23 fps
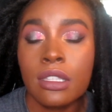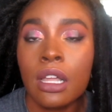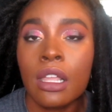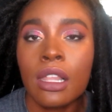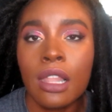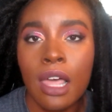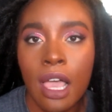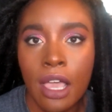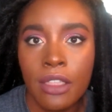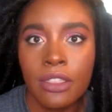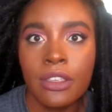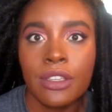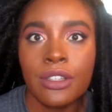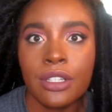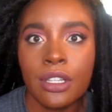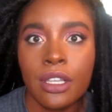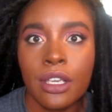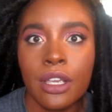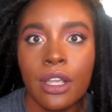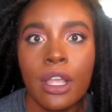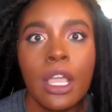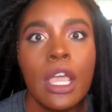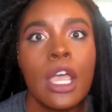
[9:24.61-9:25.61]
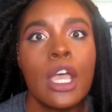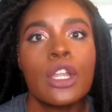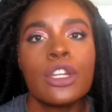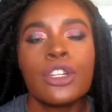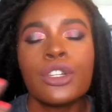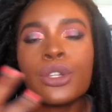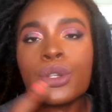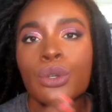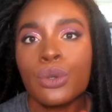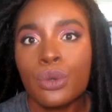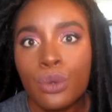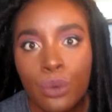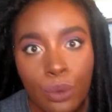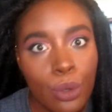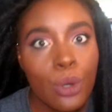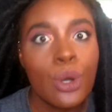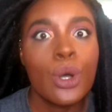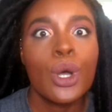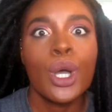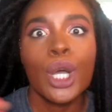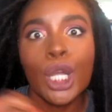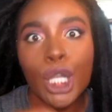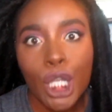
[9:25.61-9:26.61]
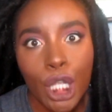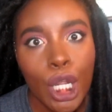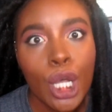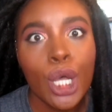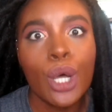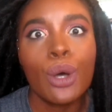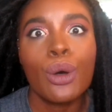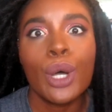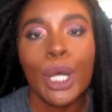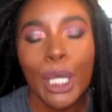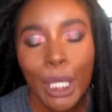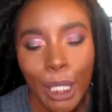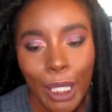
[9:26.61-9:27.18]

a lot this year to, you know,